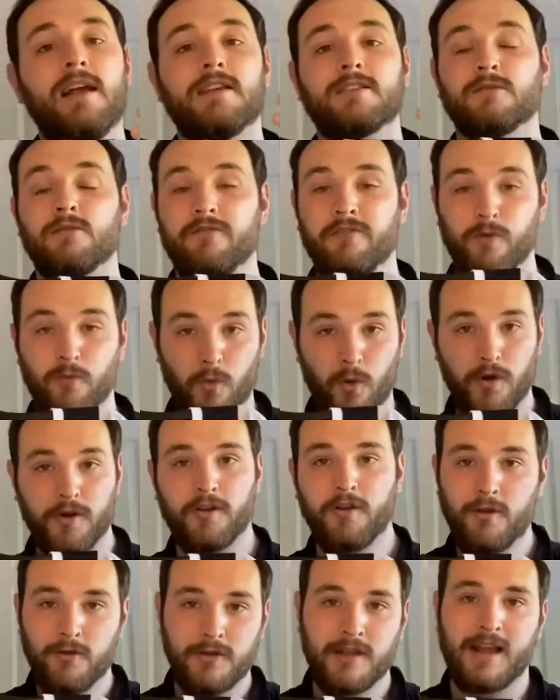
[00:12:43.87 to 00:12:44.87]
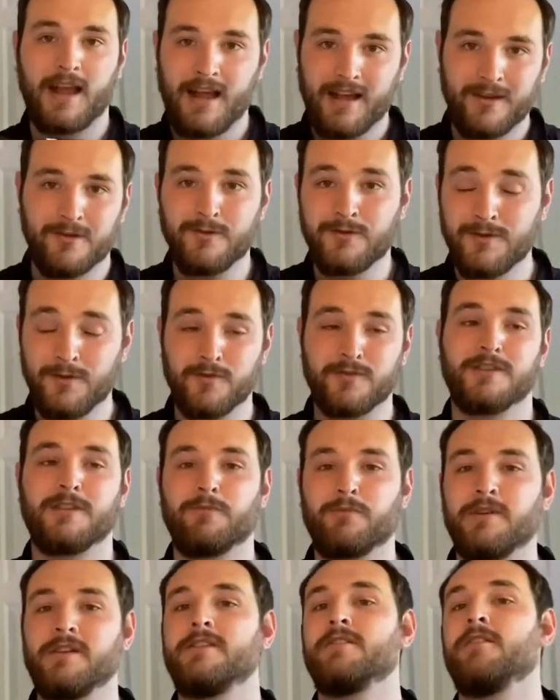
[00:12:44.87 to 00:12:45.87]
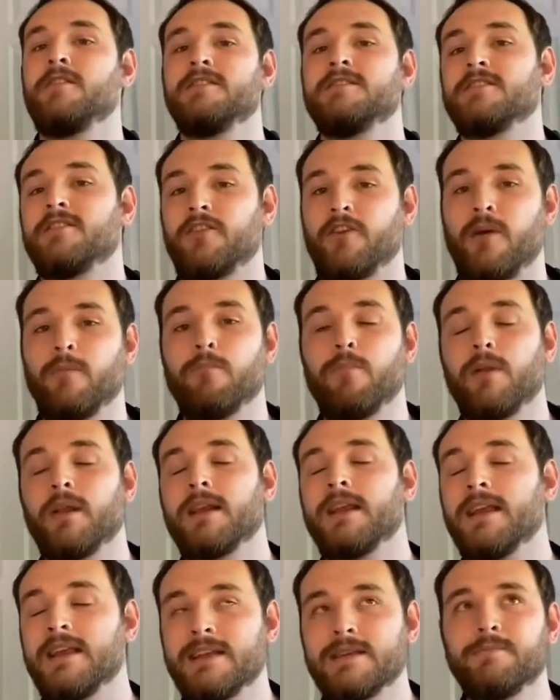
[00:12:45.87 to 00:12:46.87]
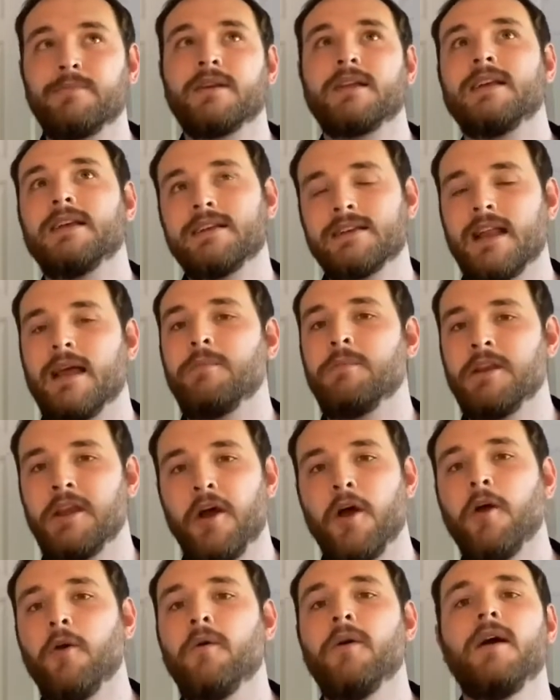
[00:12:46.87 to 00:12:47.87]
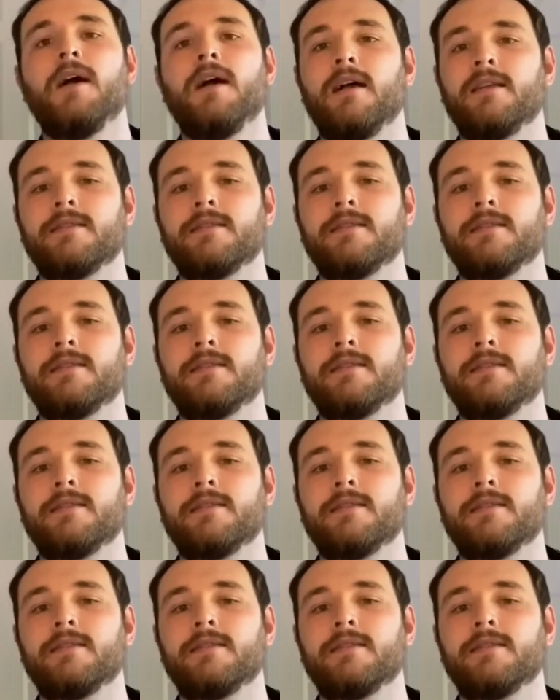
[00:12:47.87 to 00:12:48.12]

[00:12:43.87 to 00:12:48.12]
So if you want to know the guy who does the printing on Instagram, please let me know.